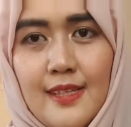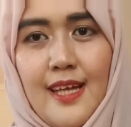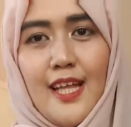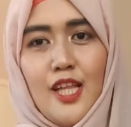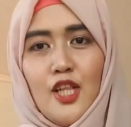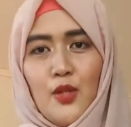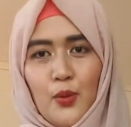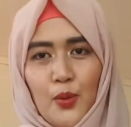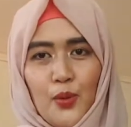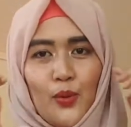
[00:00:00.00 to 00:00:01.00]

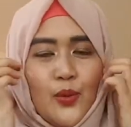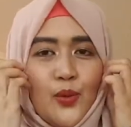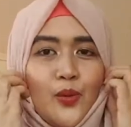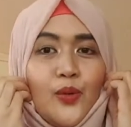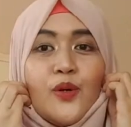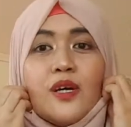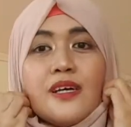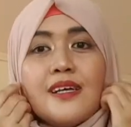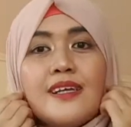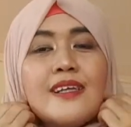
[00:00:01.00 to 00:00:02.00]
Hello.
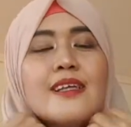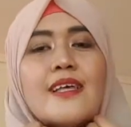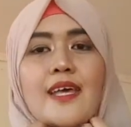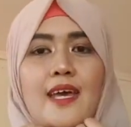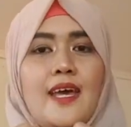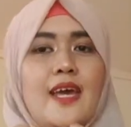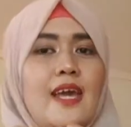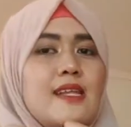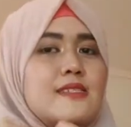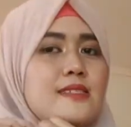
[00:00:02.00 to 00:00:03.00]

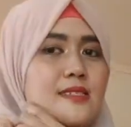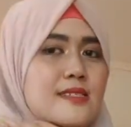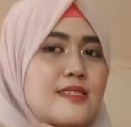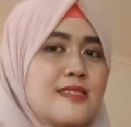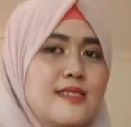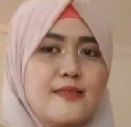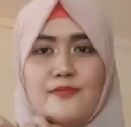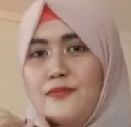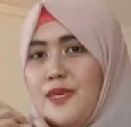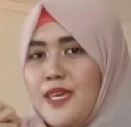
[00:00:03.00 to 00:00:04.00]
It's
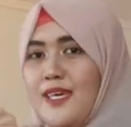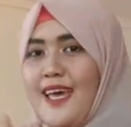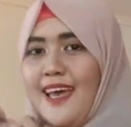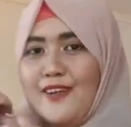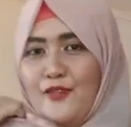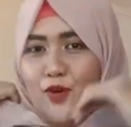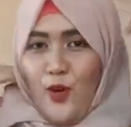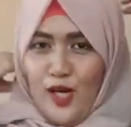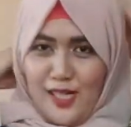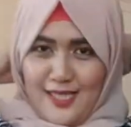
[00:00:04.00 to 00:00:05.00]
me again, of
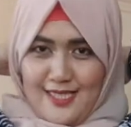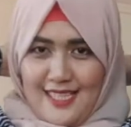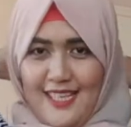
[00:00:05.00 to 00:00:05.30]
course.